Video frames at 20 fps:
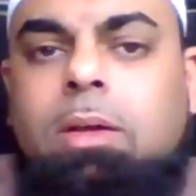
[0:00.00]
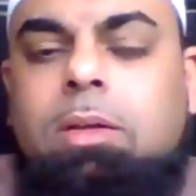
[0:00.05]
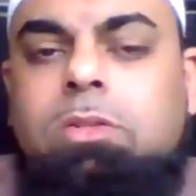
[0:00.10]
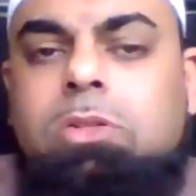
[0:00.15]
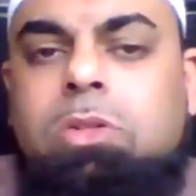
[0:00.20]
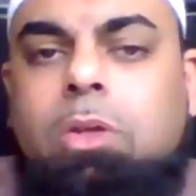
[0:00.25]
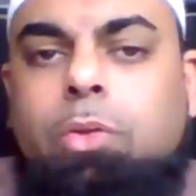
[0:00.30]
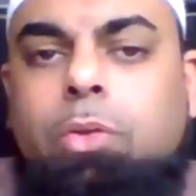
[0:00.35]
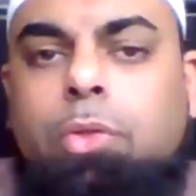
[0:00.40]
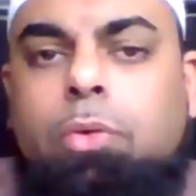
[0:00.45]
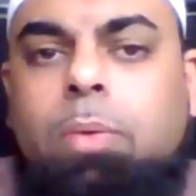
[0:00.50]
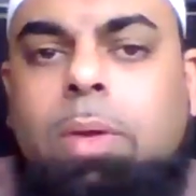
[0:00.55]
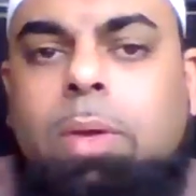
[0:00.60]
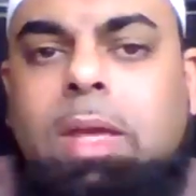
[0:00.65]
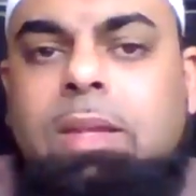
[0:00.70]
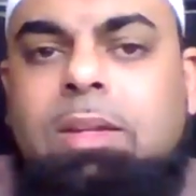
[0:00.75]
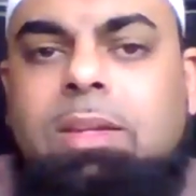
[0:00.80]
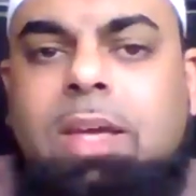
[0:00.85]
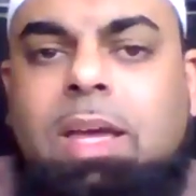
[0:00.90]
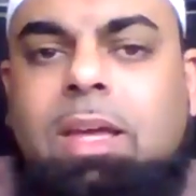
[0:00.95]
So
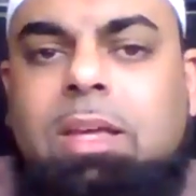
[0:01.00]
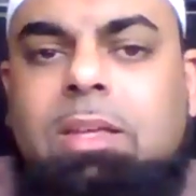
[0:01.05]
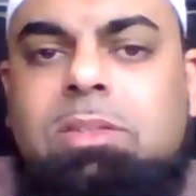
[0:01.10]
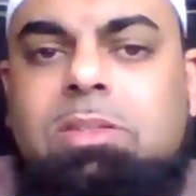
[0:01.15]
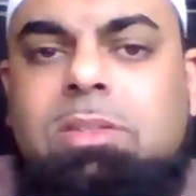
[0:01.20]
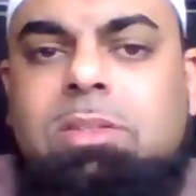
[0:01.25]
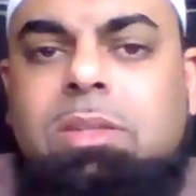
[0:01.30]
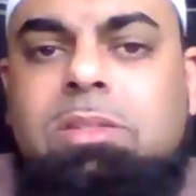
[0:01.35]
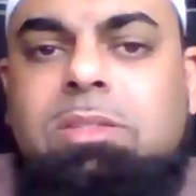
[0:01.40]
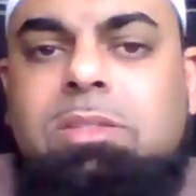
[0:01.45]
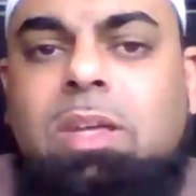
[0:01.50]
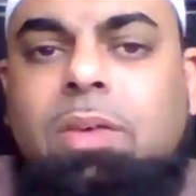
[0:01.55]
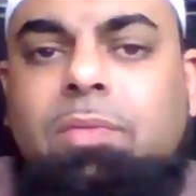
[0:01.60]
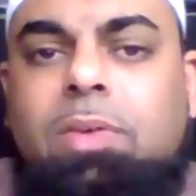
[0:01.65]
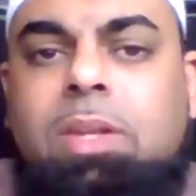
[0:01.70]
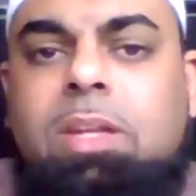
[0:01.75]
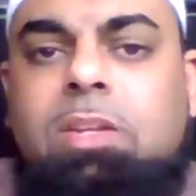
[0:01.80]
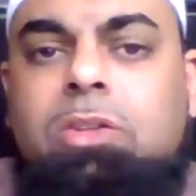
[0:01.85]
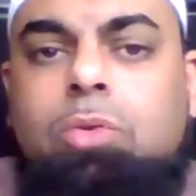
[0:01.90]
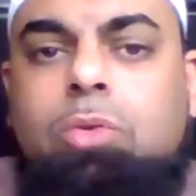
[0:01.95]
three days,
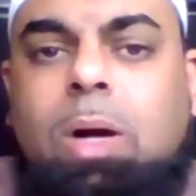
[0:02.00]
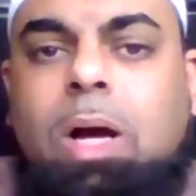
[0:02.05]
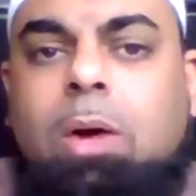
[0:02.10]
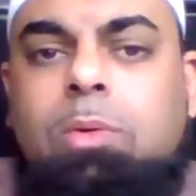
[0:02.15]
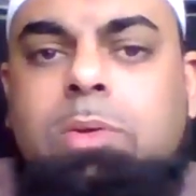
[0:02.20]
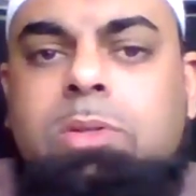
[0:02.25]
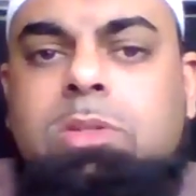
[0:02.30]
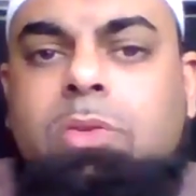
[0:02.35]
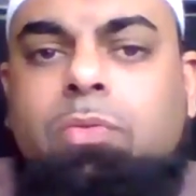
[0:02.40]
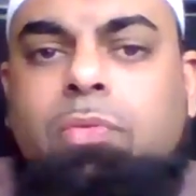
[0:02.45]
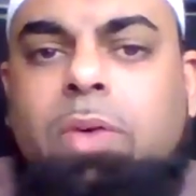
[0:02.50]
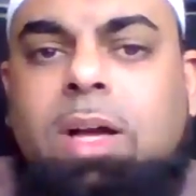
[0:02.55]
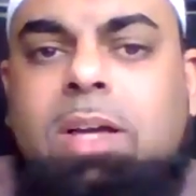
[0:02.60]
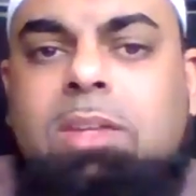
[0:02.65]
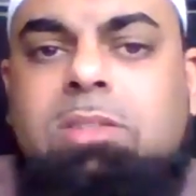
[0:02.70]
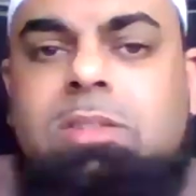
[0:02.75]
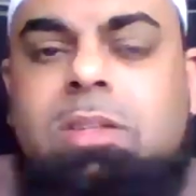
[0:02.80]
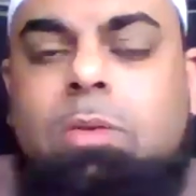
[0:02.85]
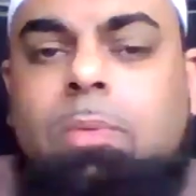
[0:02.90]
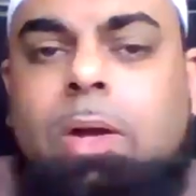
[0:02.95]
72 hours of
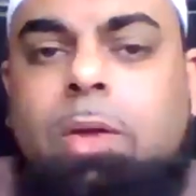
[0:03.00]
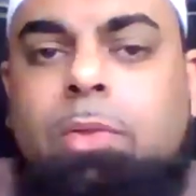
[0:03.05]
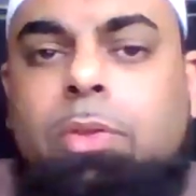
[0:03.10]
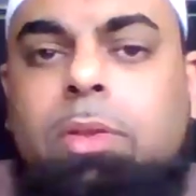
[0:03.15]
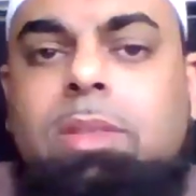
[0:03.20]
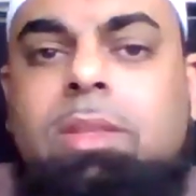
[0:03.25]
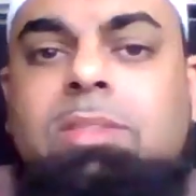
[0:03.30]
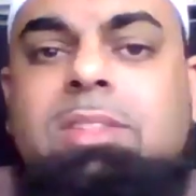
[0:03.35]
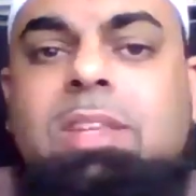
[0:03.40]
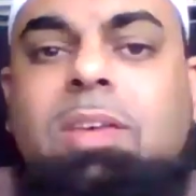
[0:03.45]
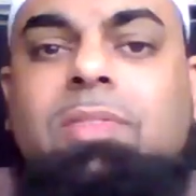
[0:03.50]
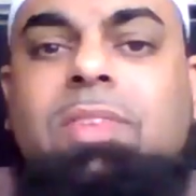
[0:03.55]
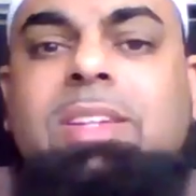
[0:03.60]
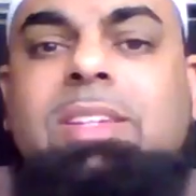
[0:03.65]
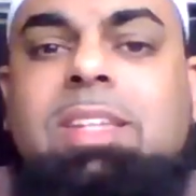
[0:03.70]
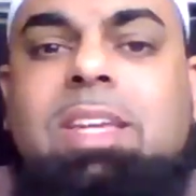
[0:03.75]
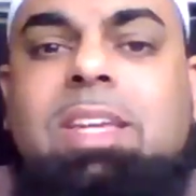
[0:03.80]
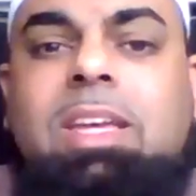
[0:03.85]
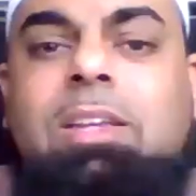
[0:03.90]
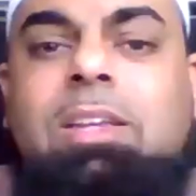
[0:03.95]
fasting rather than the
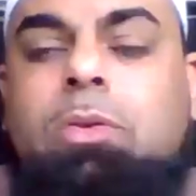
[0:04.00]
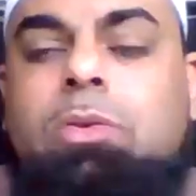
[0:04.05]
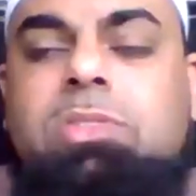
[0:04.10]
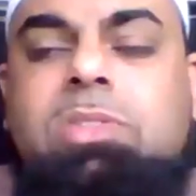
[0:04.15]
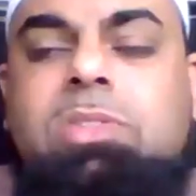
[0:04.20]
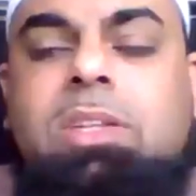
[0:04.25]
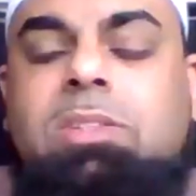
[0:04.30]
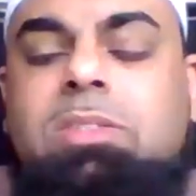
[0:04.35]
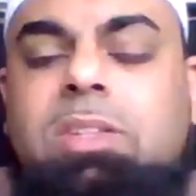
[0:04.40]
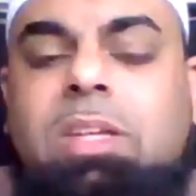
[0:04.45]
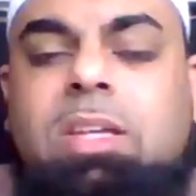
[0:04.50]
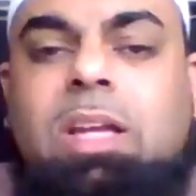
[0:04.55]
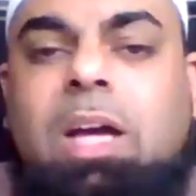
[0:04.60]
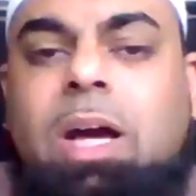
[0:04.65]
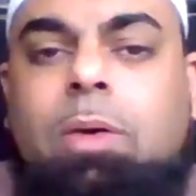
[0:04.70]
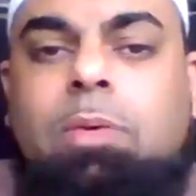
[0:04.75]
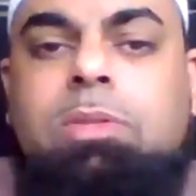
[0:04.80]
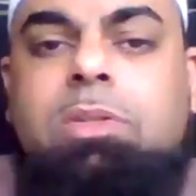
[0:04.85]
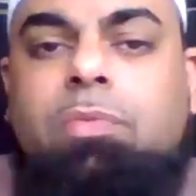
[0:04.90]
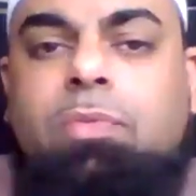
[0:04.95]
17 or 16
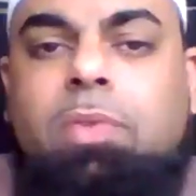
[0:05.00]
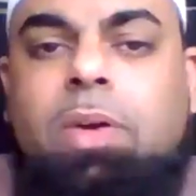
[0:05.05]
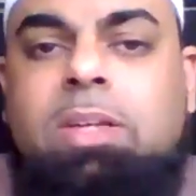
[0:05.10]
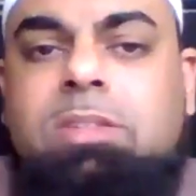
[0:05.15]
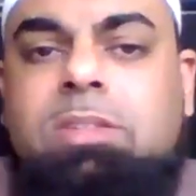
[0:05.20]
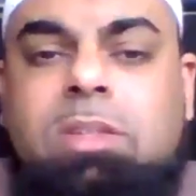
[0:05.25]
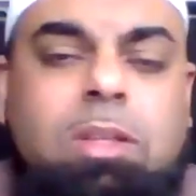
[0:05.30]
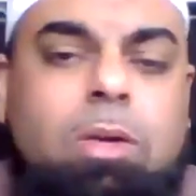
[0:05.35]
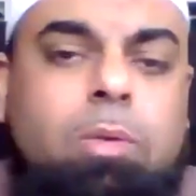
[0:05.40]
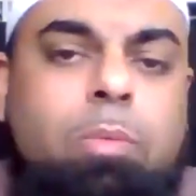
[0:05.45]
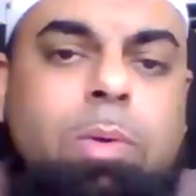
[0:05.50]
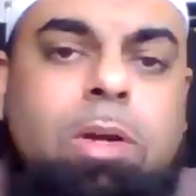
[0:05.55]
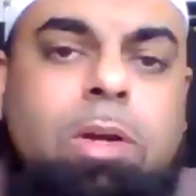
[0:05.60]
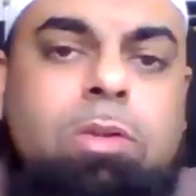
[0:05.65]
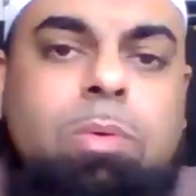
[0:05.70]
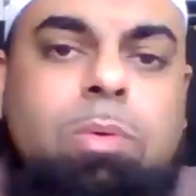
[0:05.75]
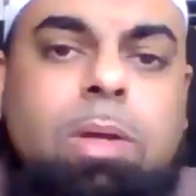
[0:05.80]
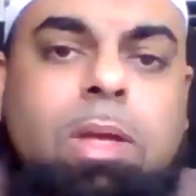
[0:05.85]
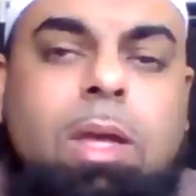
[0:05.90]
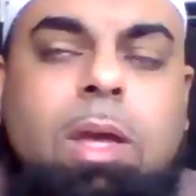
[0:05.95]
hours of fasting that we
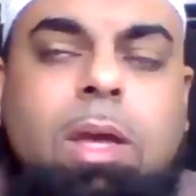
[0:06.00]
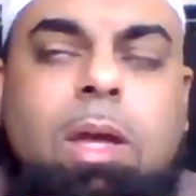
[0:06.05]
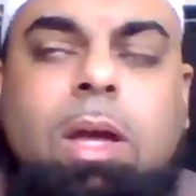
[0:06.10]
are doing.